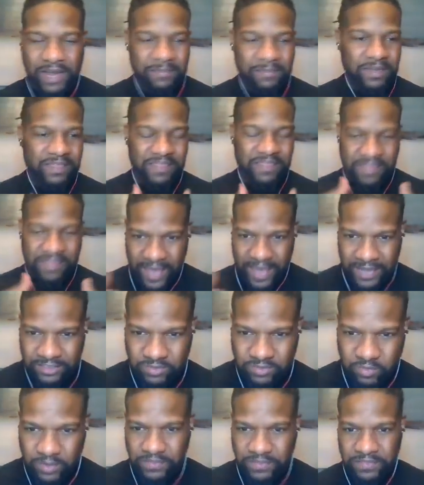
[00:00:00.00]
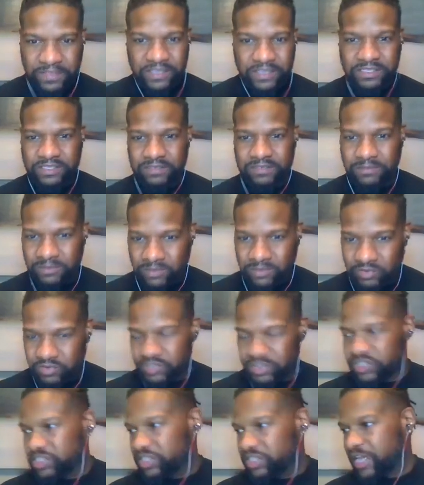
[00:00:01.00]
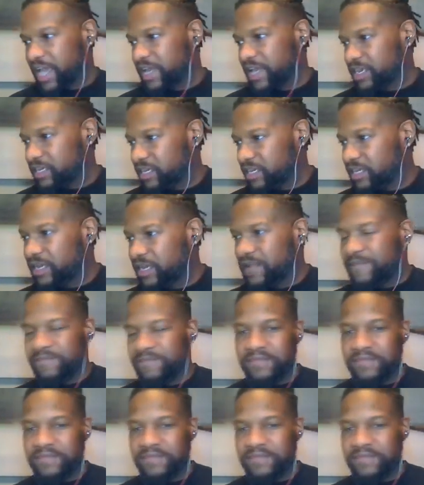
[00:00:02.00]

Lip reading: I mean, that's what this Christianity,